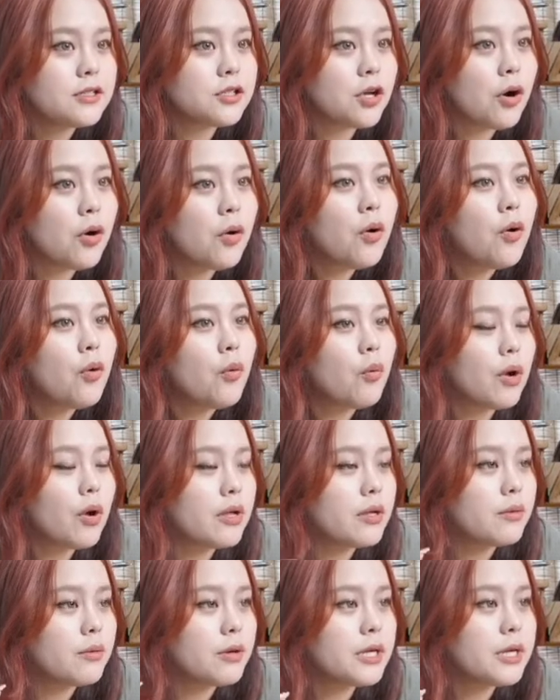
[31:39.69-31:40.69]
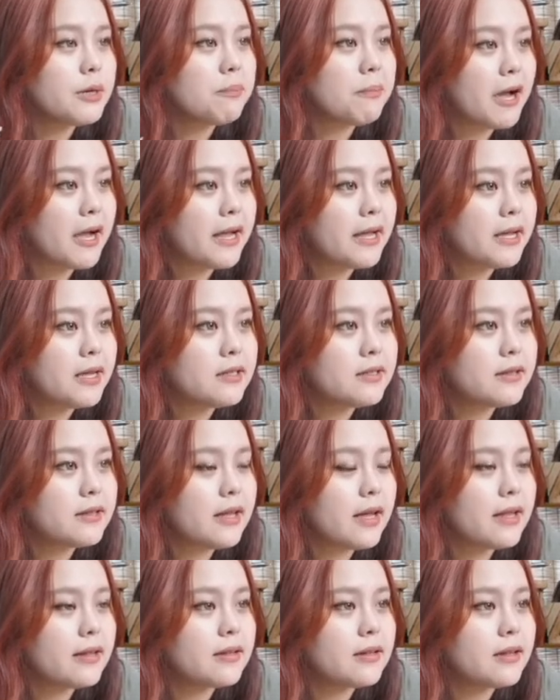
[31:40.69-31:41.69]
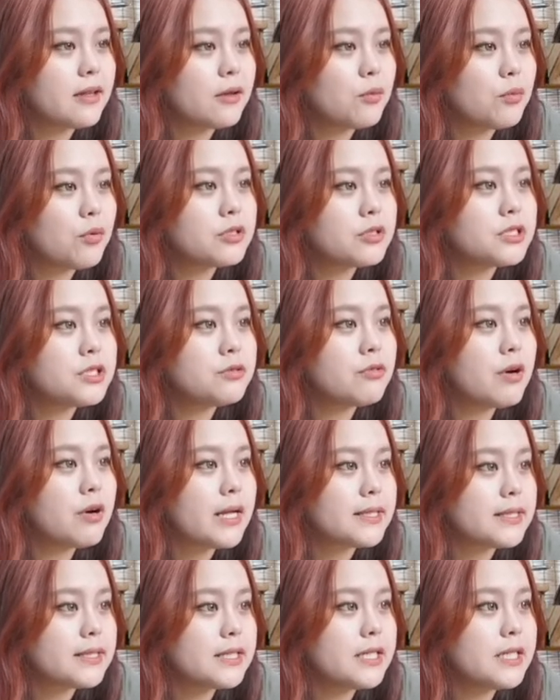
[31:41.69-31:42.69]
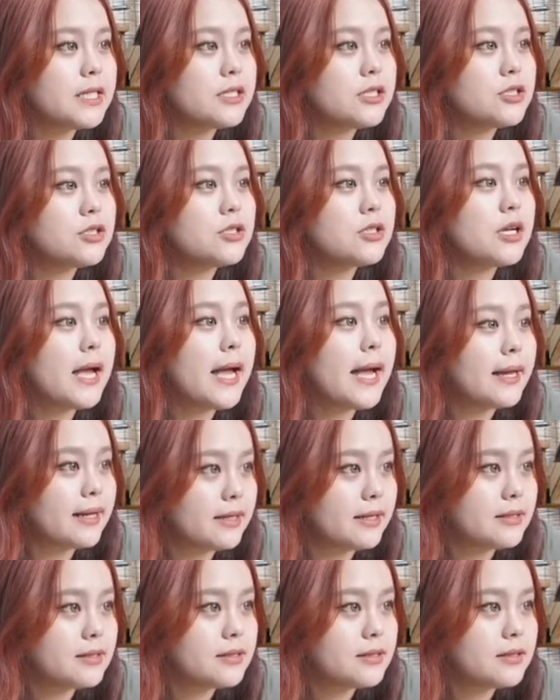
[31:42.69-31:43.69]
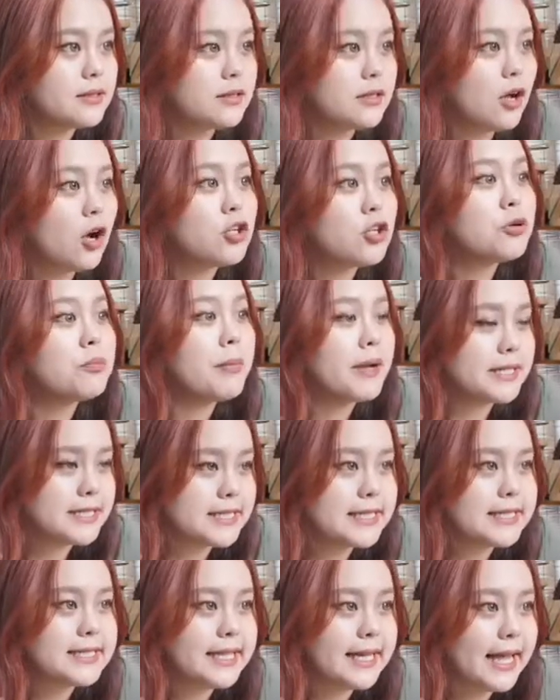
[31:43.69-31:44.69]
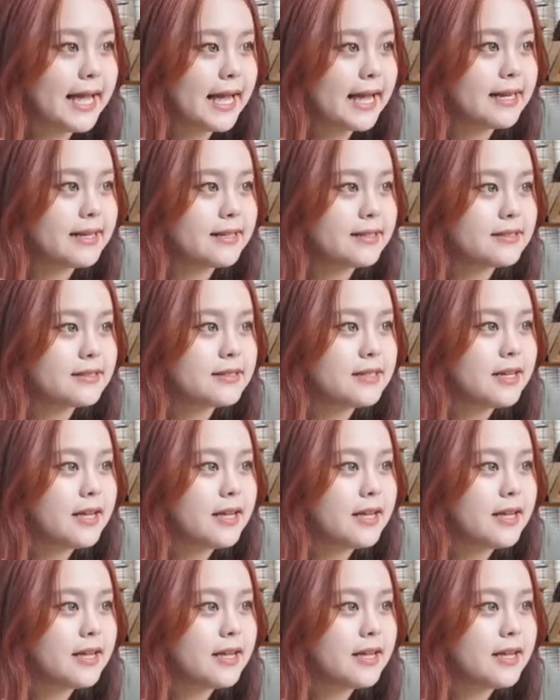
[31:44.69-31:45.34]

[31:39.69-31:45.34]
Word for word: So when when he buy it and it will directly add it automatically added.